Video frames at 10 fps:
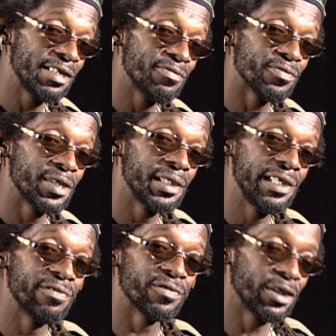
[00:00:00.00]
different,
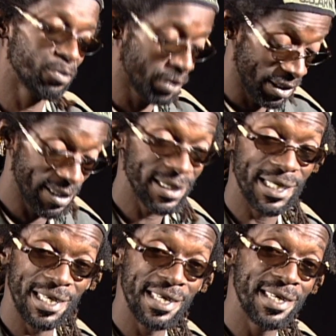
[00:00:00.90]
different with the
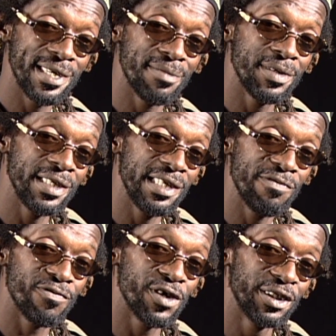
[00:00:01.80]
same
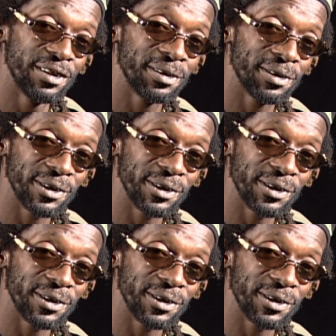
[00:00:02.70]
indifference.